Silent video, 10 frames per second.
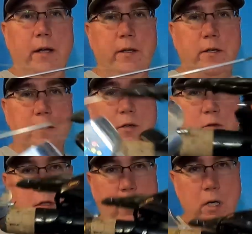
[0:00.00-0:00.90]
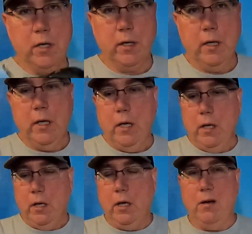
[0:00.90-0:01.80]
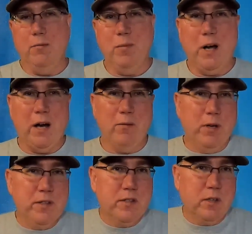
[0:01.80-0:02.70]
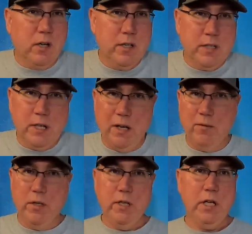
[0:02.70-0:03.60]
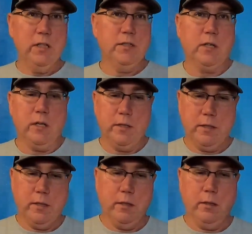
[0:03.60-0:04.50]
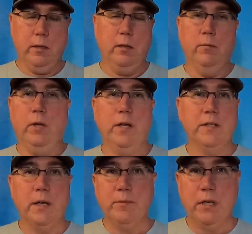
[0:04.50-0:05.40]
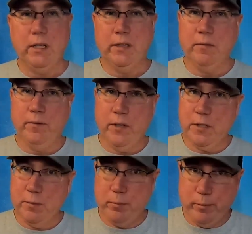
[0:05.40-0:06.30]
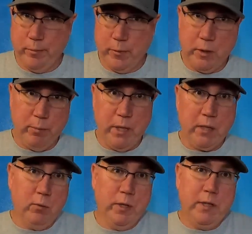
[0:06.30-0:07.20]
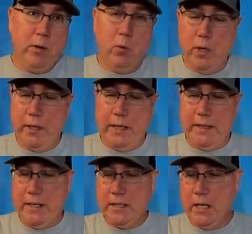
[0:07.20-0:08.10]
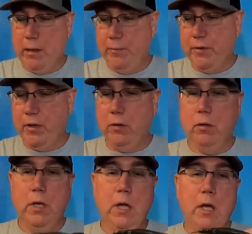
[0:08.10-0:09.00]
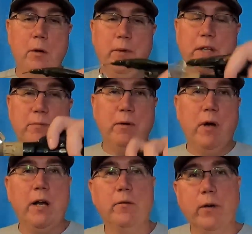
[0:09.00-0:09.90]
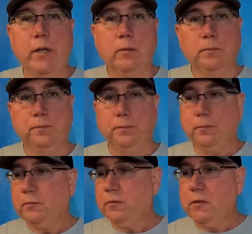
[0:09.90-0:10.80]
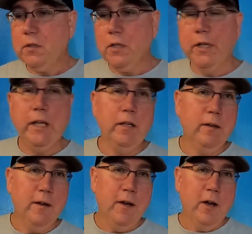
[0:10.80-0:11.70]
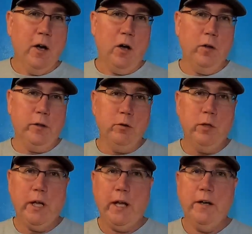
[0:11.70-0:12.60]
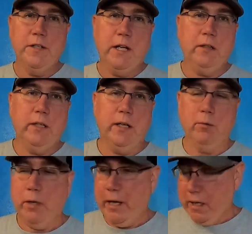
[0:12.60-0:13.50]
and there's no skirt. I run skirts and I run non-skirts. A lot of times I let the fish depict what they want at that time. So, but that's my rod and reel. Again, all the Guggen haters out there will